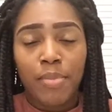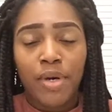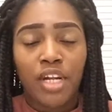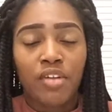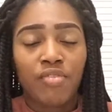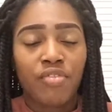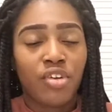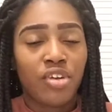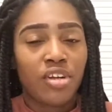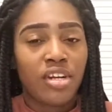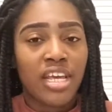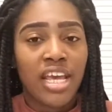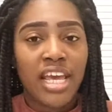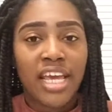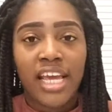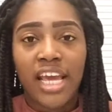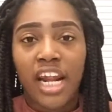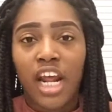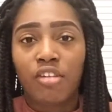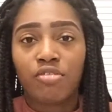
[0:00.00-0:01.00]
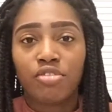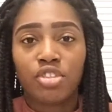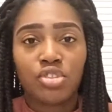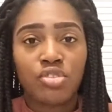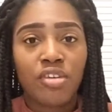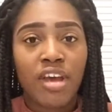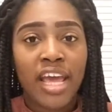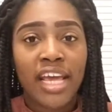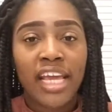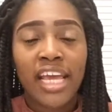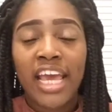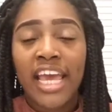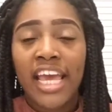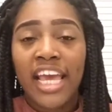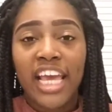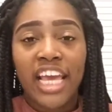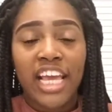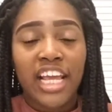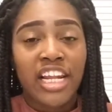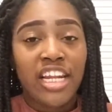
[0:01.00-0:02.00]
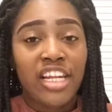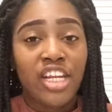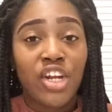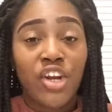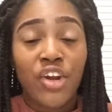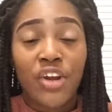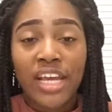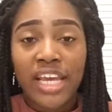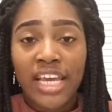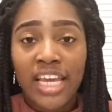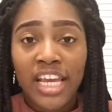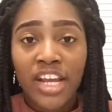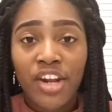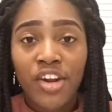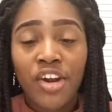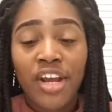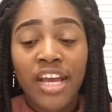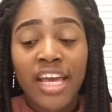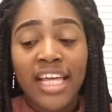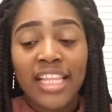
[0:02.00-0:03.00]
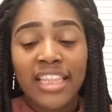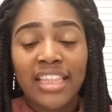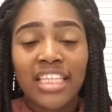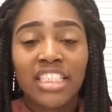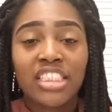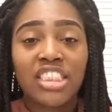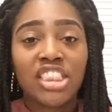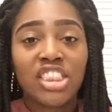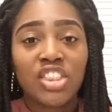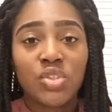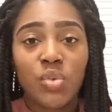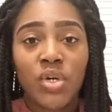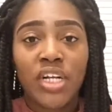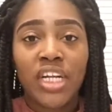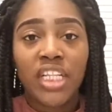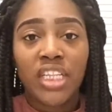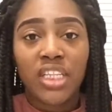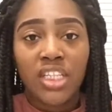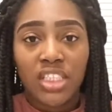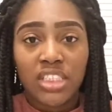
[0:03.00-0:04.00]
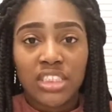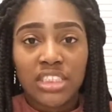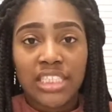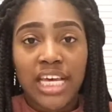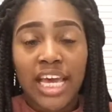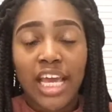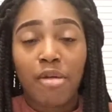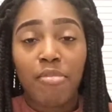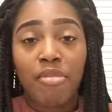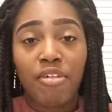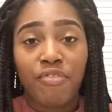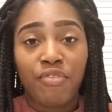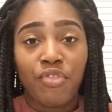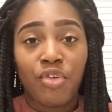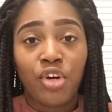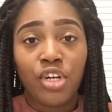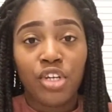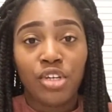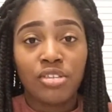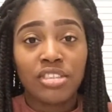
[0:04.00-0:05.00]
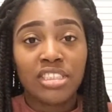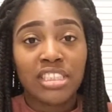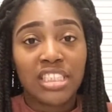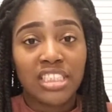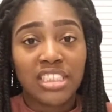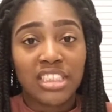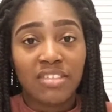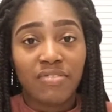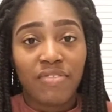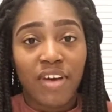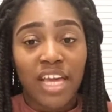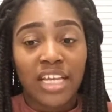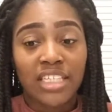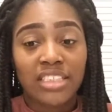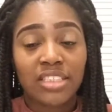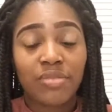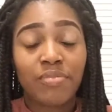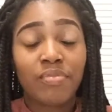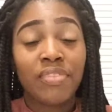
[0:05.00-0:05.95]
But if your neck got off track and you're here, this is what it looks like before using this device.